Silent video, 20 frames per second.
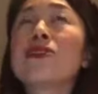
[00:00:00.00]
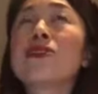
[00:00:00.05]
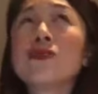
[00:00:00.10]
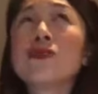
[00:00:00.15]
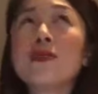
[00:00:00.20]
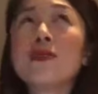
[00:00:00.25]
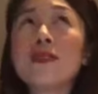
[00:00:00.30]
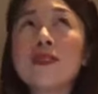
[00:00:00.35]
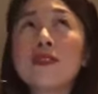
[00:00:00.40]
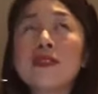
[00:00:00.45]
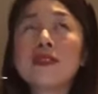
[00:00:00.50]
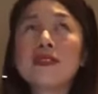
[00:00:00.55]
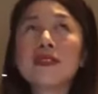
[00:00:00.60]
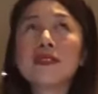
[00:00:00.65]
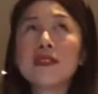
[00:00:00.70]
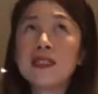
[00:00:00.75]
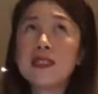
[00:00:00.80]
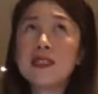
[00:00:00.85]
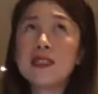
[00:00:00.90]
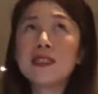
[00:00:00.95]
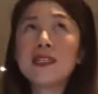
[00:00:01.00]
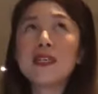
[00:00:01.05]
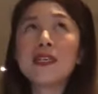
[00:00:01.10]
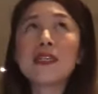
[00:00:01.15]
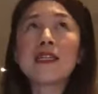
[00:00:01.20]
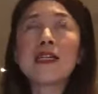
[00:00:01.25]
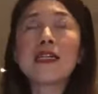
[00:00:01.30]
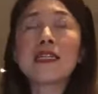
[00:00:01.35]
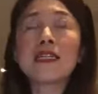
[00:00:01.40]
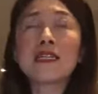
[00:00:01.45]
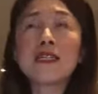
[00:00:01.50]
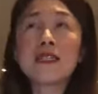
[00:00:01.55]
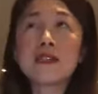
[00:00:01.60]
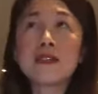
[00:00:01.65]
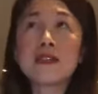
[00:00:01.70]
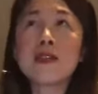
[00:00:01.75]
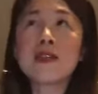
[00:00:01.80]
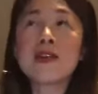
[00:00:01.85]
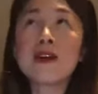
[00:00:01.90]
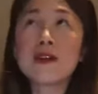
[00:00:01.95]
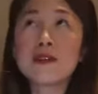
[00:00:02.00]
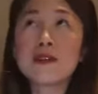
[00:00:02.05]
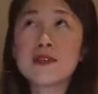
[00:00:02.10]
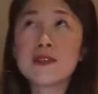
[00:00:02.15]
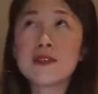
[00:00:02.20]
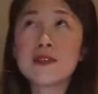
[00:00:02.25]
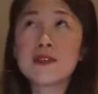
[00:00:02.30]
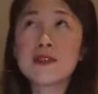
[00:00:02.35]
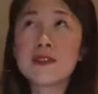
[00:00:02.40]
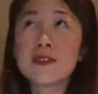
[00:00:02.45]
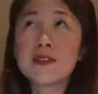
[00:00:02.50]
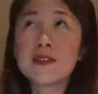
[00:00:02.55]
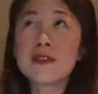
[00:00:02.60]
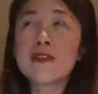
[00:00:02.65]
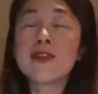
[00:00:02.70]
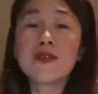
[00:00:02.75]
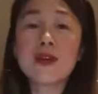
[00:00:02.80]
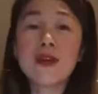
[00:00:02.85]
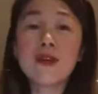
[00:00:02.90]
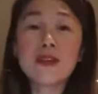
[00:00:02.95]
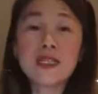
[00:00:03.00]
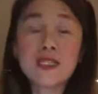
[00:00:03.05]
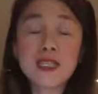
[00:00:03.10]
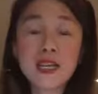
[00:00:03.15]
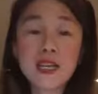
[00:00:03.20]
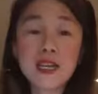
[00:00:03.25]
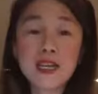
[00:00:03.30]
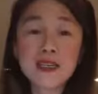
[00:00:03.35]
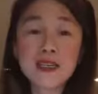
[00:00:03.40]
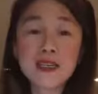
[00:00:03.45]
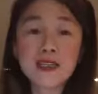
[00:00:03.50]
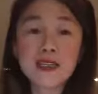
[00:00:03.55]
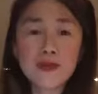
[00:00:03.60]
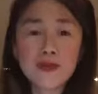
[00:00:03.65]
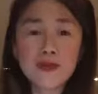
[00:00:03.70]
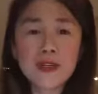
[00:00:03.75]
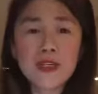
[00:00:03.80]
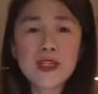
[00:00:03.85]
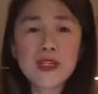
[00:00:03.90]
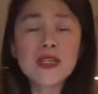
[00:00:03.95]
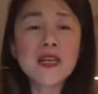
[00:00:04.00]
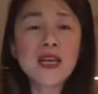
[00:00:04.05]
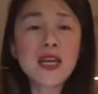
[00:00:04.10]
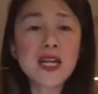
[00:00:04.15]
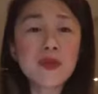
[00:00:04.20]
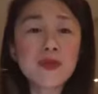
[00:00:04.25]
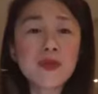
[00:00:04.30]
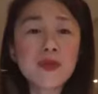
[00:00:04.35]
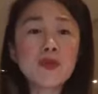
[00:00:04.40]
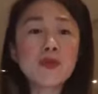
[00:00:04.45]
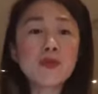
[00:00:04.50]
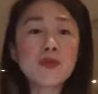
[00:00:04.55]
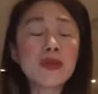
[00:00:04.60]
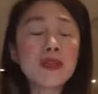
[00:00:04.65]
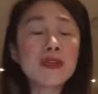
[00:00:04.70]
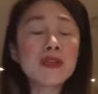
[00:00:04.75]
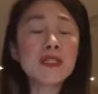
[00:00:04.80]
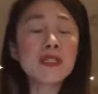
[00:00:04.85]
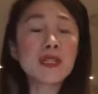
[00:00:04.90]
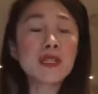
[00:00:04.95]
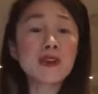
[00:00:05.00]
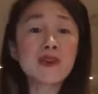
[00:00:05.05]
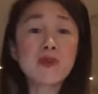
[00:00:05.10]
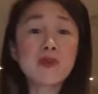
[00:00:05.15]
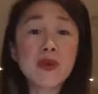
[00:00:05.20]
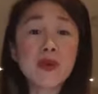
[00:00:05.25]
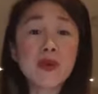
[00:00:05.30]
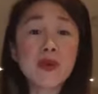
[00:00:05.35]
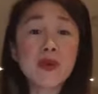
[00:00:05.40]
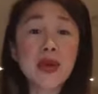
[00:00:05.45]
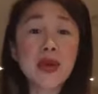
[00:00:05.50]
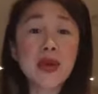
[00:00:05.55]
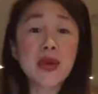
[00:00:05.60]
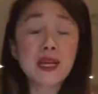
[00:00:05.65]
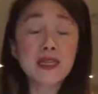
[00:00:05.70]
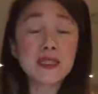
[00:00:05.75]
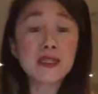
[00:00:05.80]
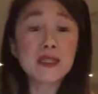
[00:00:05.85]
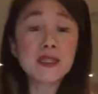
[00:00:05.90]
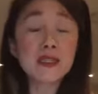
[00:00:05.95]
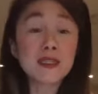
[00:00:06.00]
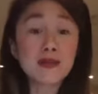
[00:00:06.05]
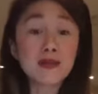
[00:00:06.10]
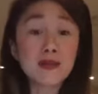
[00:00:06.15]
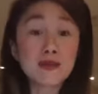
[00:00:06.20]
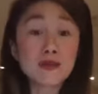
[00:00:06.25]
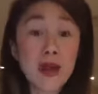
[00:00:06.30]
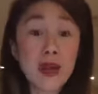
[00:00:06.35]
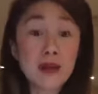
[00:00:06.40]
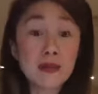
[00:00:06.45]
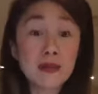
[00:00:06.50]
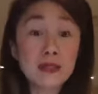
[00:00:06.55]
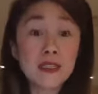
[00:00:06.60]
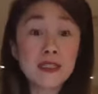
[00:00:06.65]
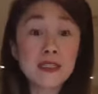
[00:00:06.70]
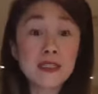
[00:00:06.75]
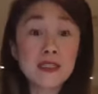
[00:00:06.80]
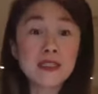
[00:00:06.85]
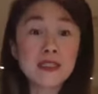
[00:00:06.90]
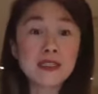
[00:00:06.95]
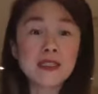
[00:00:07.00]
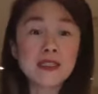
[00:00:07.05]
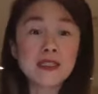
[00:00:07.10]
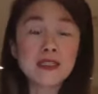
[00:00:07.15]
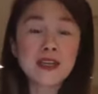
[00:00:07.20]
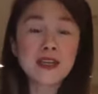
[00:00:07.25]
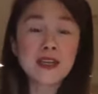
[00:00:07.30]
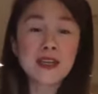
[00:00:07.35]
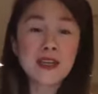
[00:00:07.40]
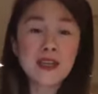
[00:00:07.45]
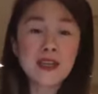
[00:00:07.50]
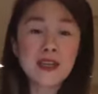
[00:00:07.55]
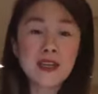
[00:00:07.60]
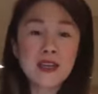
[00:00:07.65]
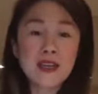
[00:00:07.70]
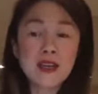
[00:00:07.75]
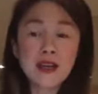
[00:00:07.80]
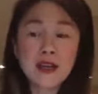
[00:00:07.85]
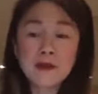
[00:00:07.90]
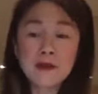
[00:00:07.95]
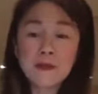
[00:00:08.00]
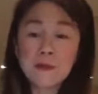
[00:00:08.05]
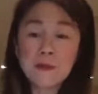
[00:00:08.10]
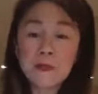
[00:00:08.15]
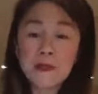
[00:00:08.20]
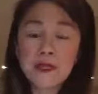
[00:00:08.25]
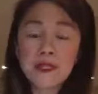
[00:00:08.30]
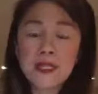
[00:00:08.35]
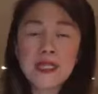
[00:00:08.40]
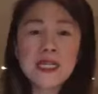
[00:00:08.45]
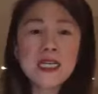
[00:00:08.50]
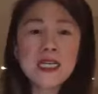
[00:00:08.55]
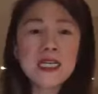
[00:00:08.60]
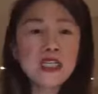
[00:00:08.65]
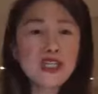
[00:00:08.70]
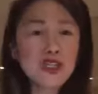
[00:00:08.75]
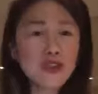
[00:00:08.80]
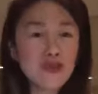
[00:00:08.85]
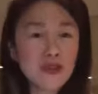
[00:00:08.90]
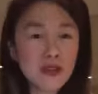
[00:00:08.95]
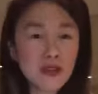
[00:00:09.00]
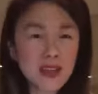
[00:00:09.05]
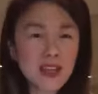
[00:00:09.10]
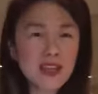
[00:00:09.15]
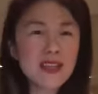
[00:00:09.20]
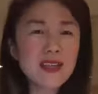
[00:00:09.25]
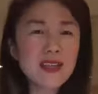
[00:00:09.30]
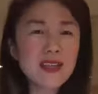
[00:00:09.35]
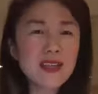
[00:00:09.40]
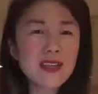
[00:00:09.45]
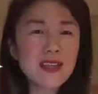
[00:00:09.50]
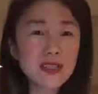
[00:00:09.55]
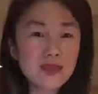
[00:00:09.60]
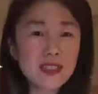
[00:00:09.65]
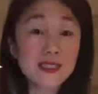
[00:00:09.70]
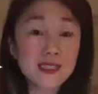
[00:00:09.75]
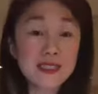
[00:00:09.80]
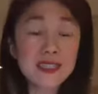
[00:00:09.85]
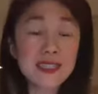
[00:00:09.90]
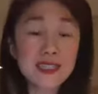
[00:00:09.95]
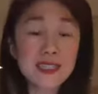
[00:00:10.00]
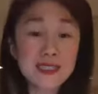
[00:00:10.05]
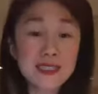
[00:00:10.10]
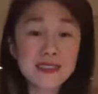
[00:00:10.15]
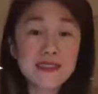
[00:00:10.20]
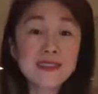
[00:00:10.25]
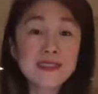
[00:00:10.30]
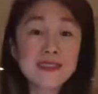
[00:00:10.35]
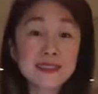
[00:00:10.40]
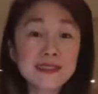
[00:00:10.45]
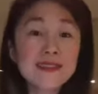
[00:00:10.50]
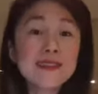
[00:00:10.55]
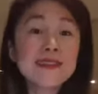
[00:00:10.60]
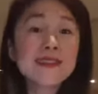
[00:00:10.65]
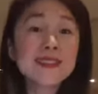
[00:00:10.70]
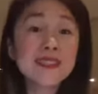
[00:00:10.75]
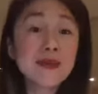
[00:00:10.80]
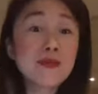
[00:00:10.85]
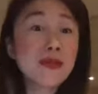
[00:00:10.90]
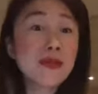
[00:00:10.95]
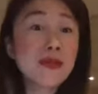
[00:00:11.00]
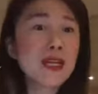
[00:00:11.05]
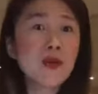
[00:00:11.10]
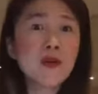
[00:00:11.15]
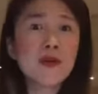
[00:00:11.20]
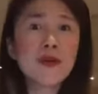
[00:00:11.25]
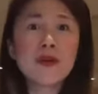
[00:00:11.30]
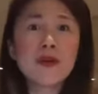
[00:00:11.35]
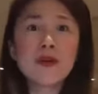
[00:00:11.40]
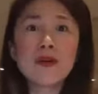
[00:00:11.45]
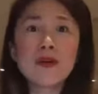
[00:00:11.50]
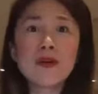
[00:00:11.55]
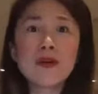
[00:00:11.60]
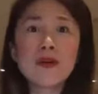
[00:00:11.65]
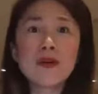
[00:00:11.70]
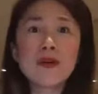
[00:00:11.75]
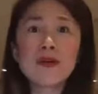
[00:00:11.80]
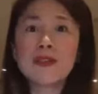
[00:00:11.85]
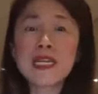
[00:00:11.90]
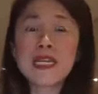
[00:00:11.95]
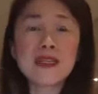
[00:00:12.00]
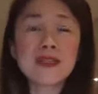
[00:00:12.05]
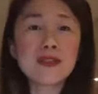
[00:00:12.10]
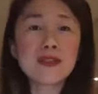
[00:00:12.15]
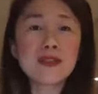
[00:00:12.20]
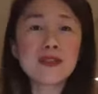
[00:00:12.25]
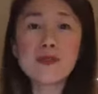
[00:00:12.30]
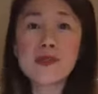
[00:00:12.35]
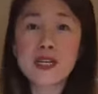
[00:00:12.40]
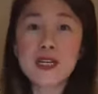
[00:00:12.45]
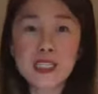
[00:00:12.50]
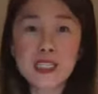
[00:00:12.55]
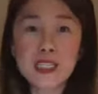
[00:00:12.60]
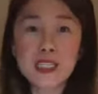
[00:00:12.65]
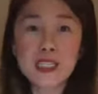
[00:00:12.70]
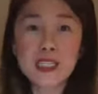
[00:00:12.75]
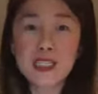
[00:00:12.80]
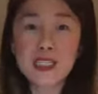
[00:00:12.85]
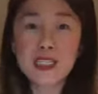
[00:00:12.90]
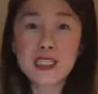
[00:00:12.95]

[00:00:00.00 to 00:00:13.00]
Doing these techniques little and often throughout the day can really help you bring yourself back to that sense of groundedness, nurturing that inner resiliency, something that we all need so much